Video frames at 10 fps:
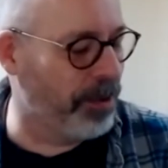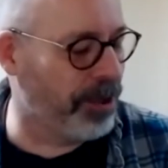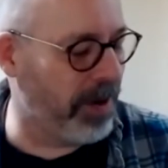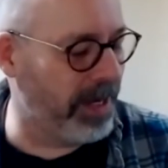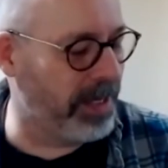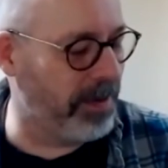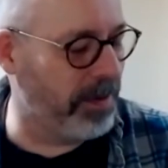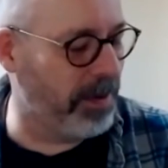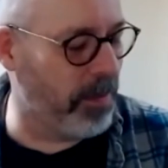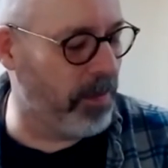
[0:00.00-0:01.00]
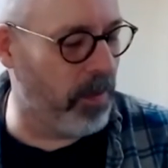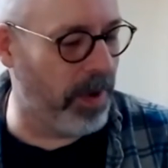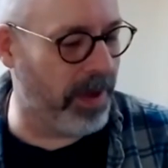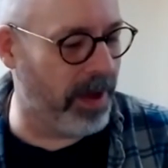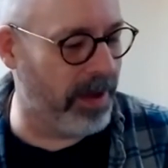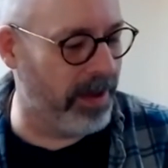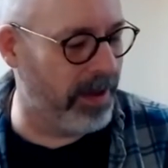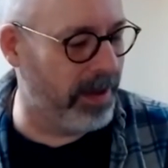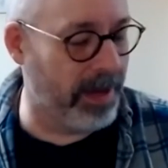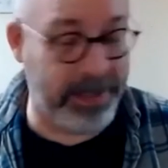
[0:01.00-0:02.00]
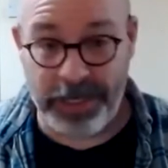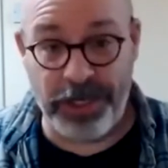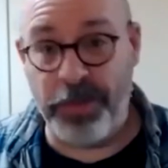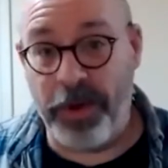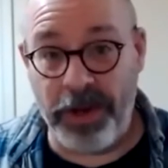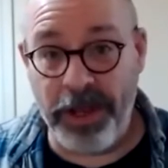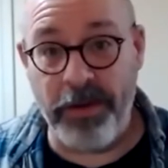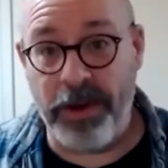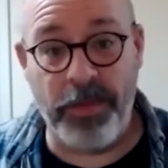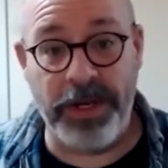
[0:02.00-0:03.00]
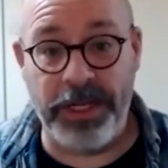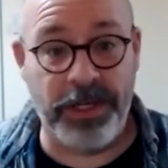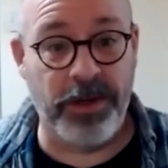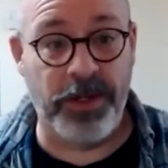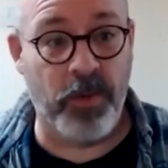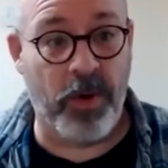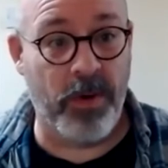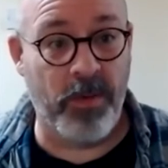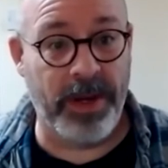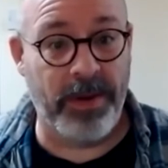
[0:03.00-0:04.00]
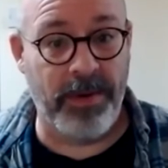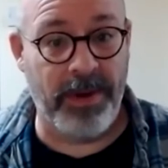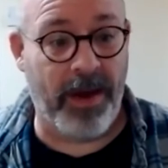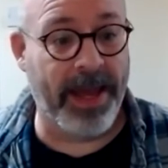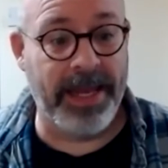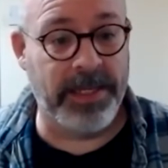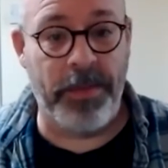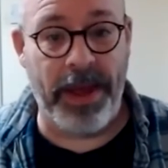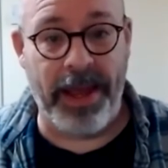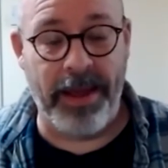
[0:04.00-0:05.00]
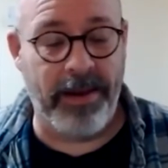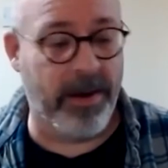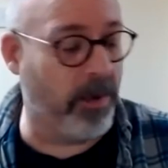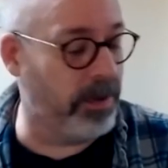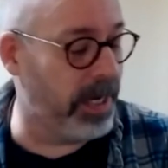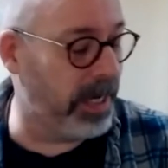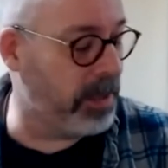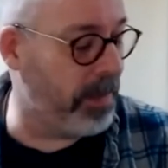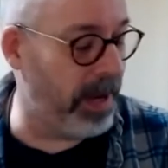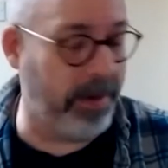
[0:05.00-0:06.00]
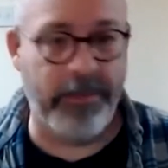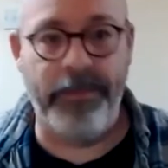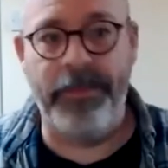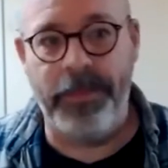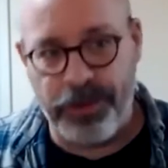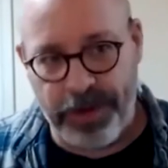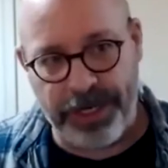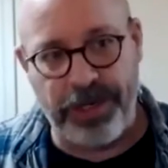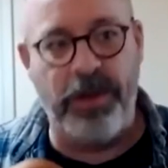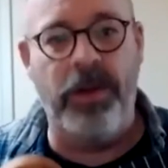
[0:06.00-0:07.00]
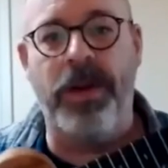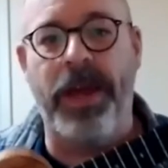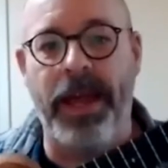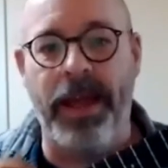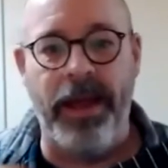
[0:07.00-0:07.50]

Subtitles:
trying to come up with a signature model uke, and we discussed what we'd like it to be, and I wanted it to be traditional looking,